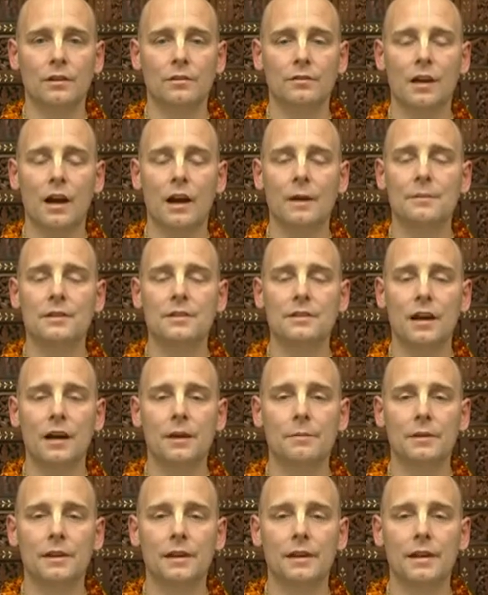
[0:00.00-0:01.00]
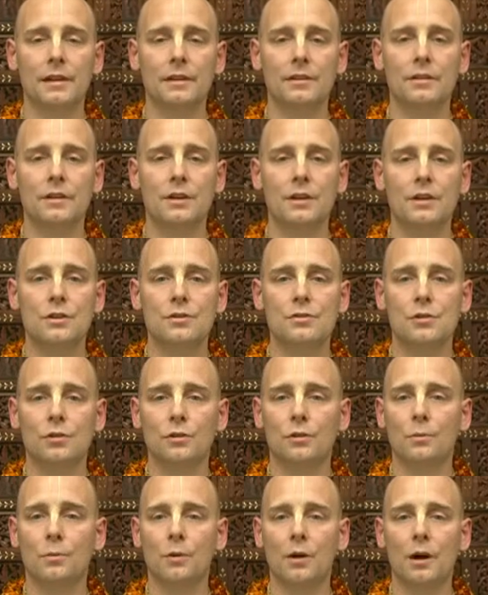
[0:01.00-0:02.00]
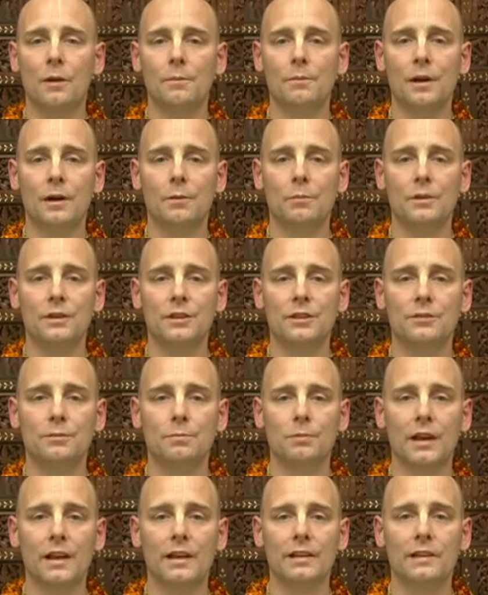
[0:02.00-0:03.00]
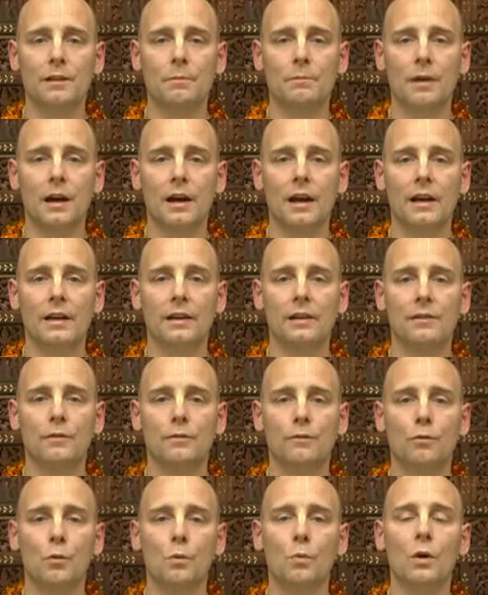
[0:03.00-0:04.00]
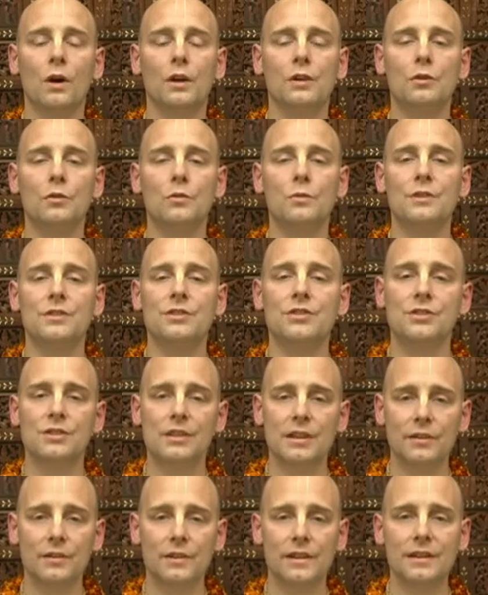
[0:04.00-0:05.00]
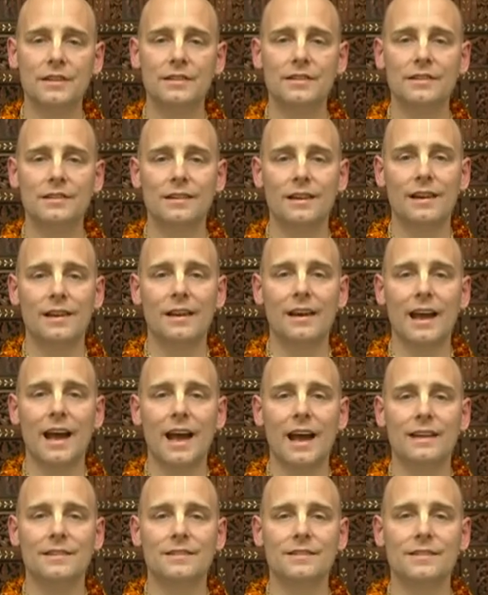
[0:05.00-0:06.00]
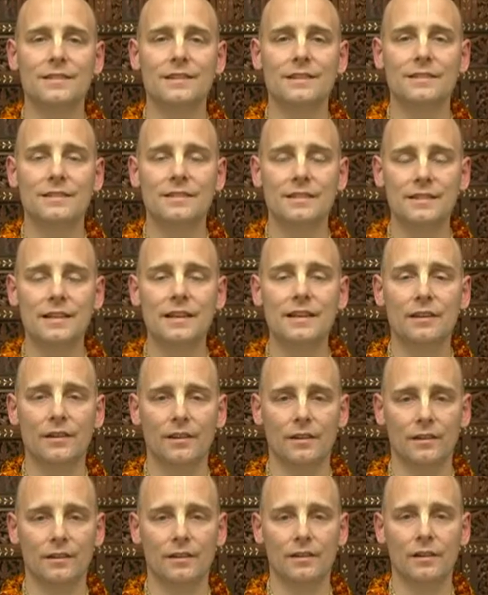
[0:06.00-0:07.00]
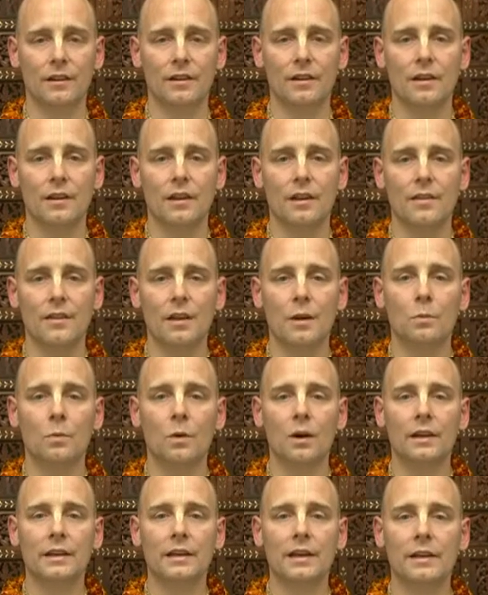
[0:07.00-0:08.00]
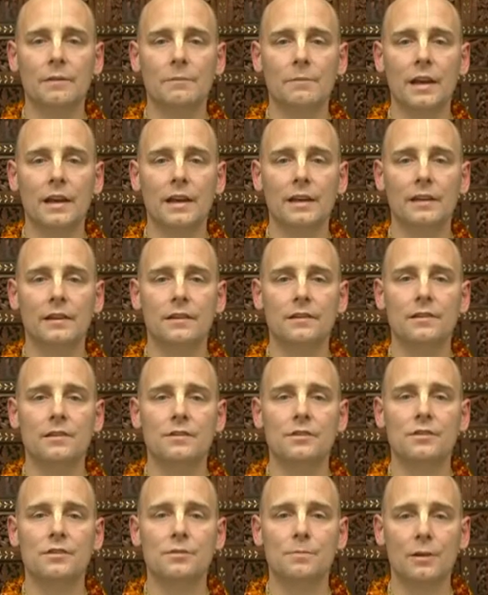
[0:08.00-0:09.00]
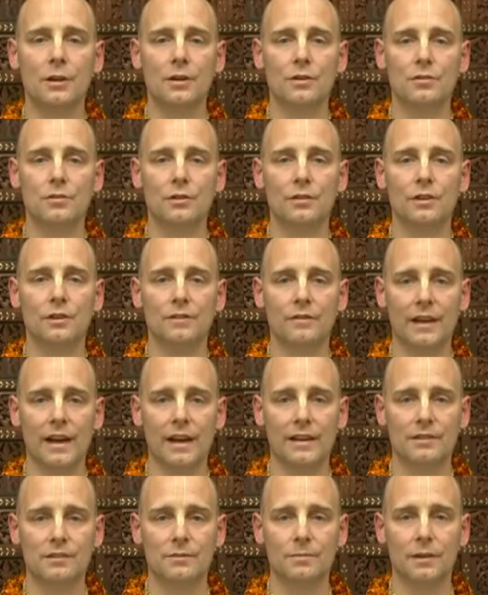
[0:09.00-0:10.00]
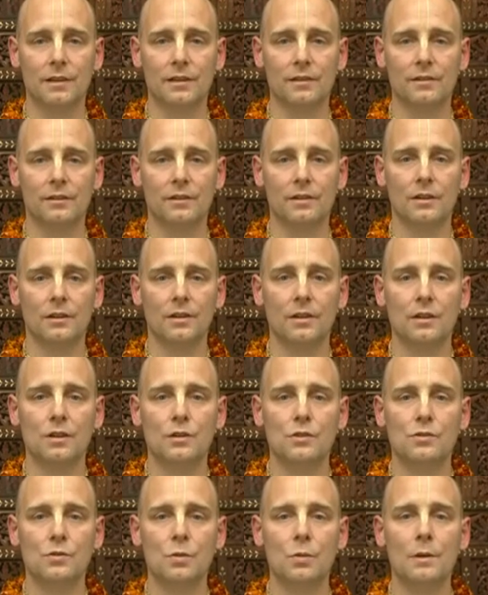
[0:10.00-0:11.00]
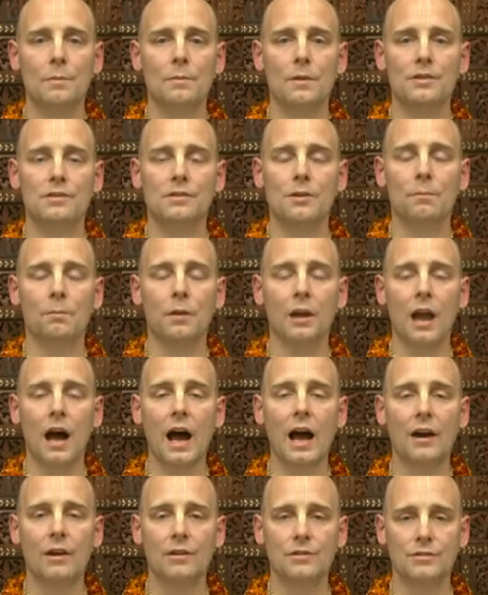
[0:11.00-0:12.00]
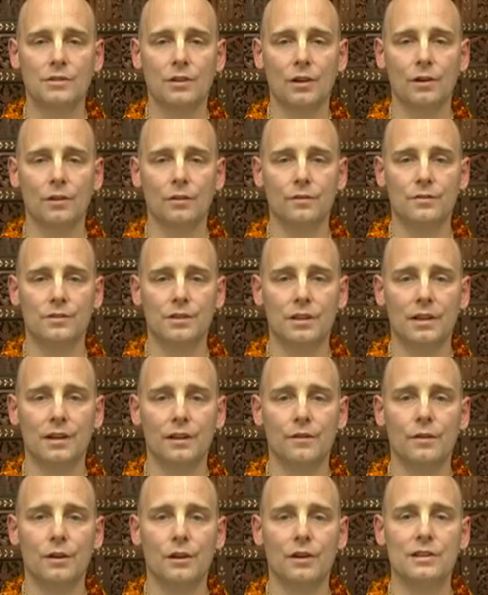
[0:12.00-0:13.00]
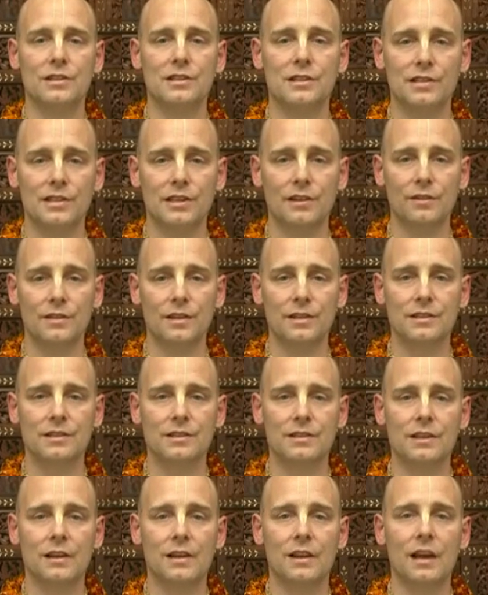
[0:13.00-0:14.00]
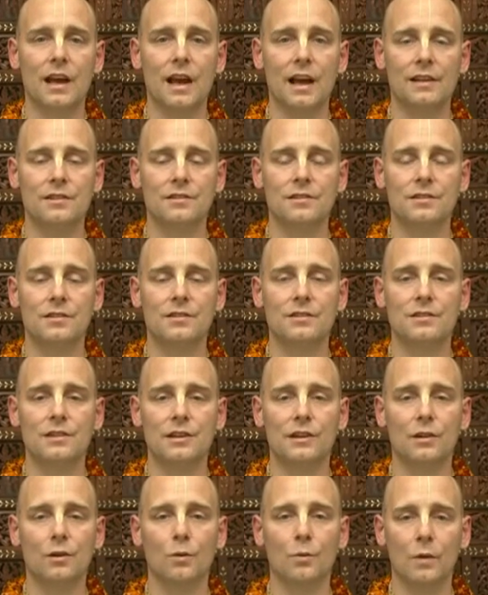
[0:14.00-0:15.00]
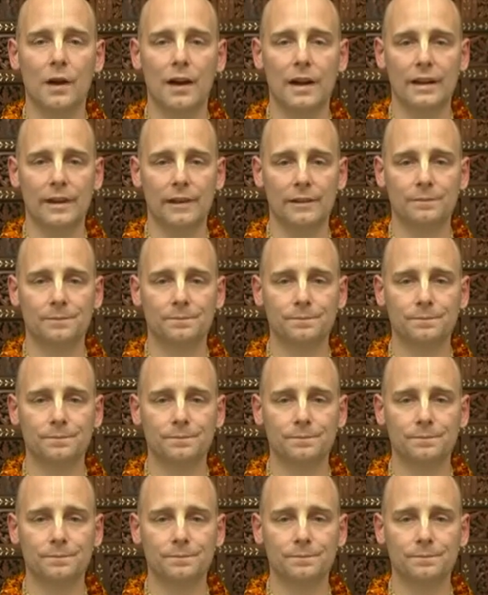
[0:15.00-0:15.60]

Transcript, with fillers: Time and time again, Srila Prabhupada would explain that by, for one who is serious and sincere, then one can make spiritual advancement. So we must apply ourselves in a very serious and sincere way.